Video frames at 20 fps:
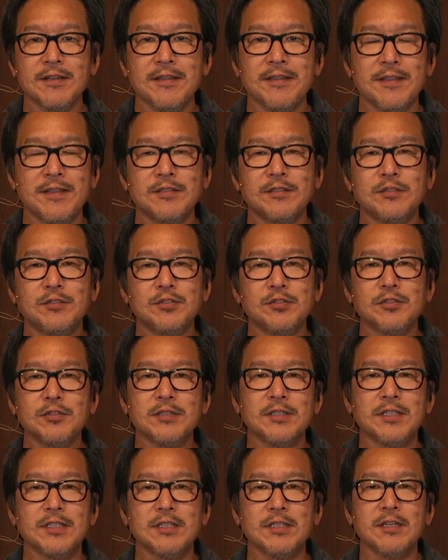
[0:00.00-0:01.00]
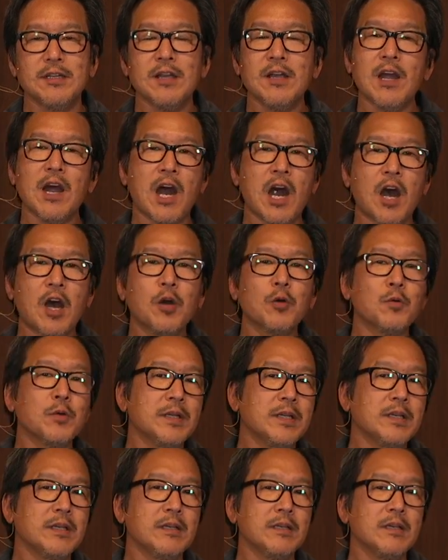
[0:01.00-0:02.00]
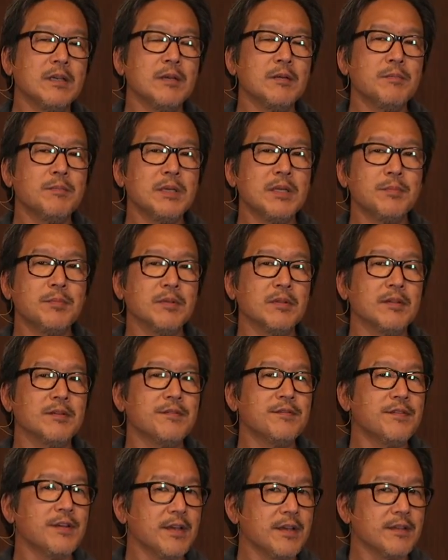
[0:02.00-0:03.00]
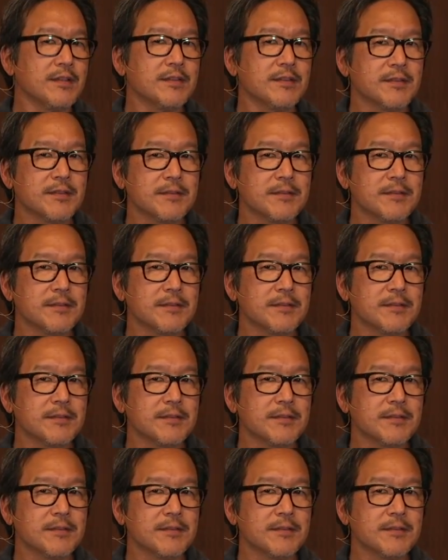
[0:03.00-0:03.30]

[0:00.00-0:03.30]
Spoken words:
then truly, are we people of faith?